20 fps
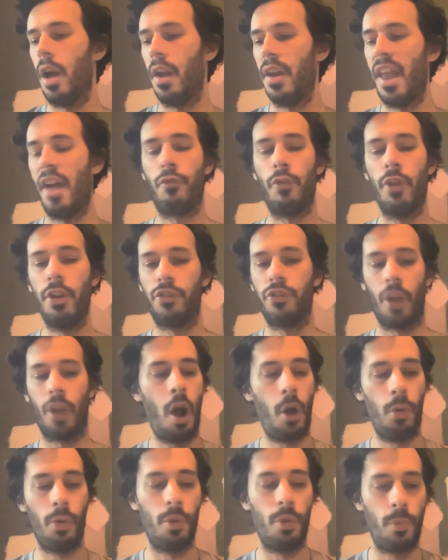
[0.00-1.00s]
leverage a
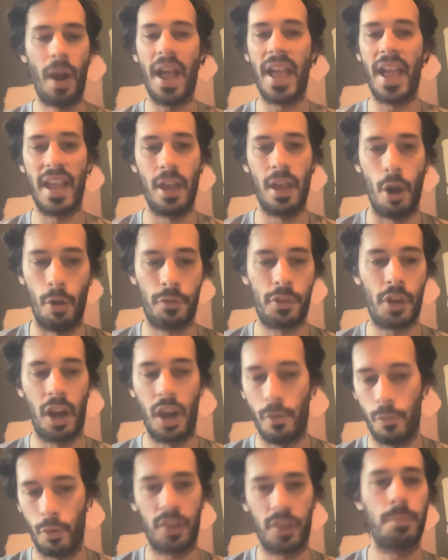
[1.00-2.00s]
whole array of
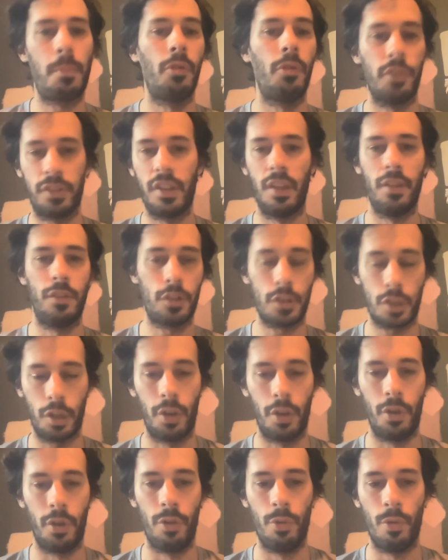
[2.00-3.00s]
kind of responses
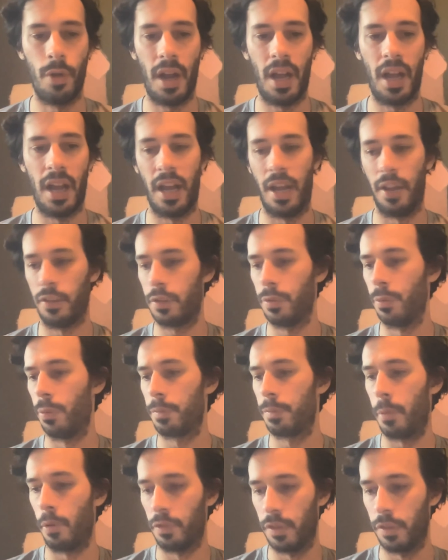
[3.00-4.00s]
to
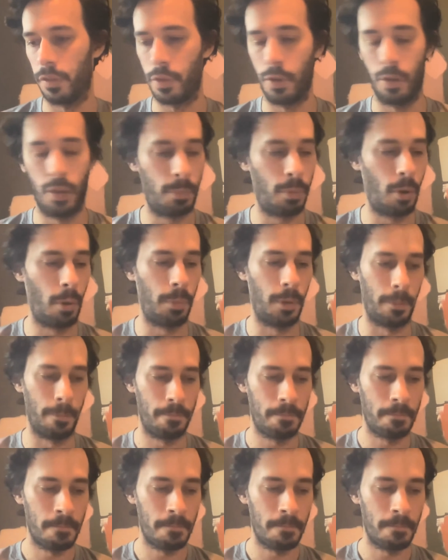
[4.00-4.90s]
the problem.